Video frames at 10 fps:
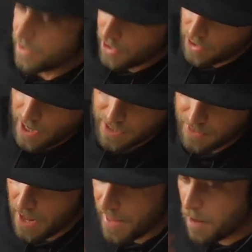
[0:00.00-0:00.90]
you know like
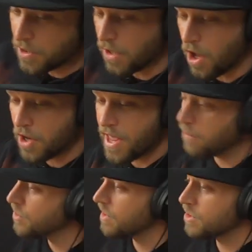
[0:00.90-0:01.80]
and, and that was a lot of
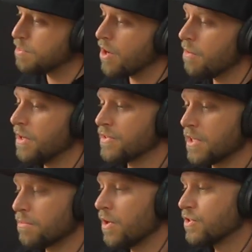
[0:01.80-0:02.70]
that was
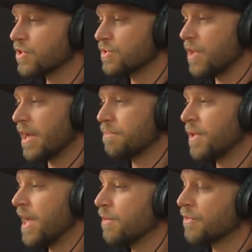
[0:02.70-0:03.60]
experimenting bro just like
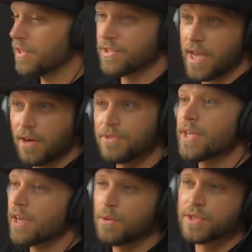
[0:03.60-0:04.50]
playing with the
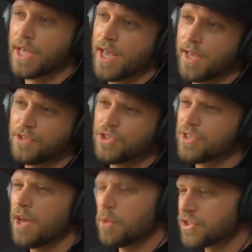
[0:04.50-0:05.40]
sounds like i was saying and
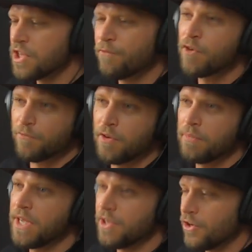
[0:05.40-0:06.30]
just yeah. it was different
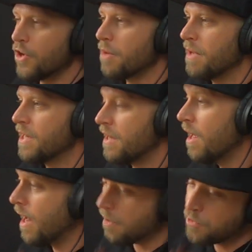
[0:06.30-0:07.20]
from me you know what i mean and
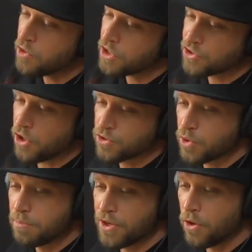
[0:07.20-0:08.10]
a few of the
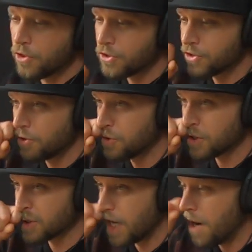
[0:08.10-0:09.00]
songs were a bit older too
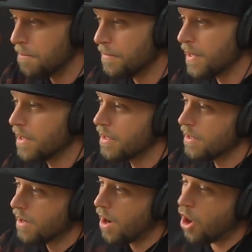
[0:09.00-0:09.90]
just um
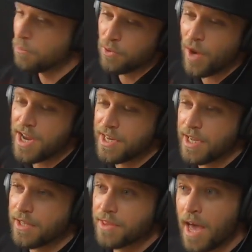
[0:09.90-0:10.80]
i'll be
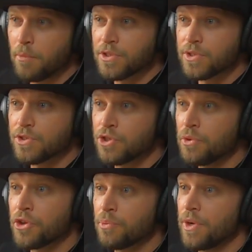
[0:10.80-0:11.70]
waiting that was two or